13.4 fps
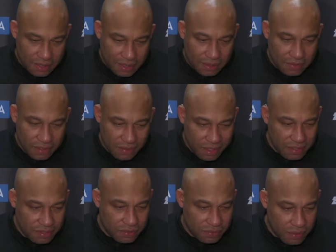get ready to
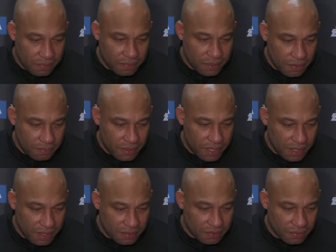suit up and go play
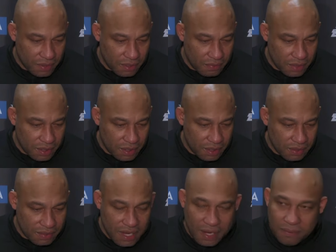against a really, really good
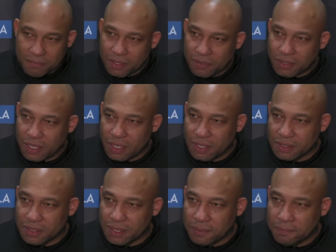Sacramento Kings
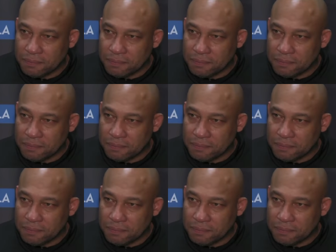team.